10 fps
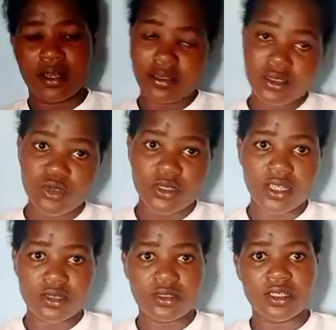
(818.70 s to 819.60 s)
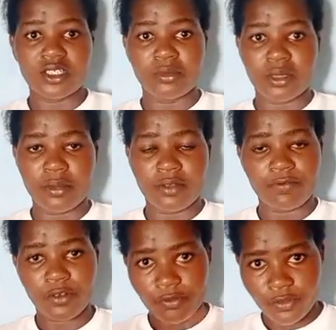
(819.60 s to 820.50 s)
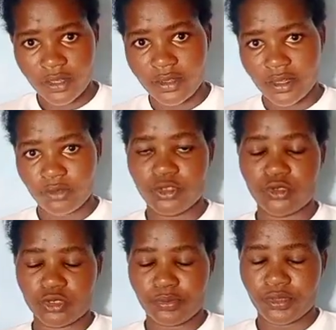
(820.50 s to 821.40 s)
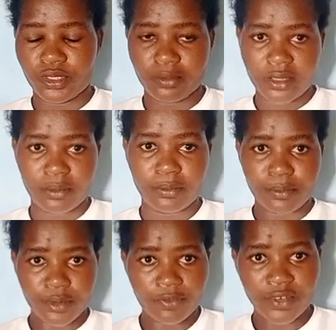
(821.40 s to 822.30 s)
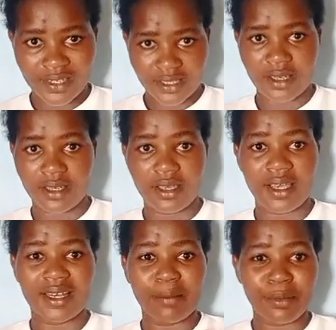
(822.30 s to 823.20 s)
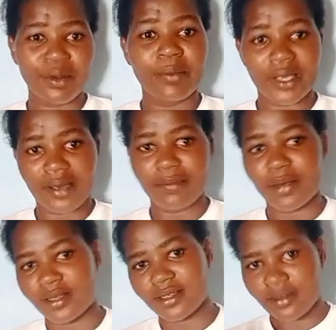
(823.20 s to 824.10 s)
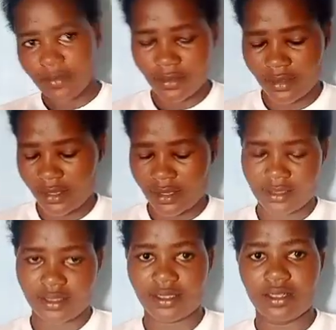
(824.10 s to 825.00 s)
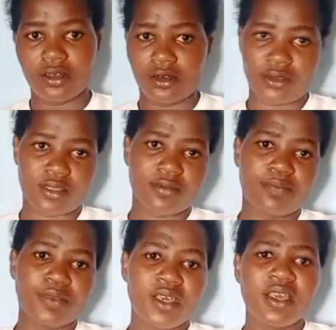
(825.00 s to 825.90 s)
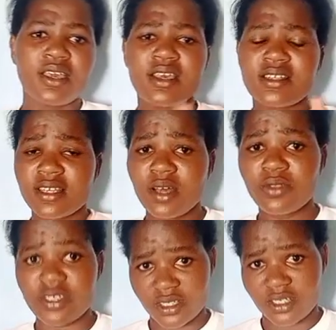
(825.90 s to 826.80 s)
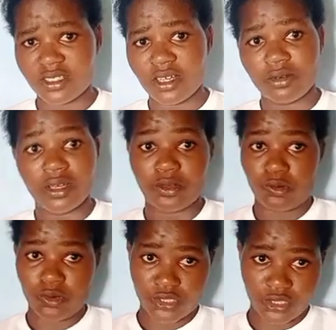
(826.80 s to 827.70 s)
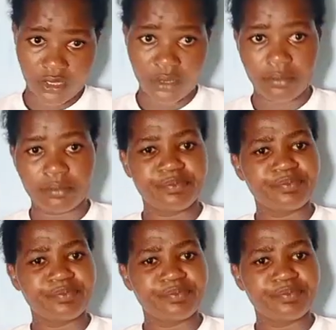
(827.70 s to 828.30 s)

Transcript: And this was done so that it may be fulfilled that which was spoken by the prophet, saying, and upon my garment they casted lots. And now they sat down and washed him.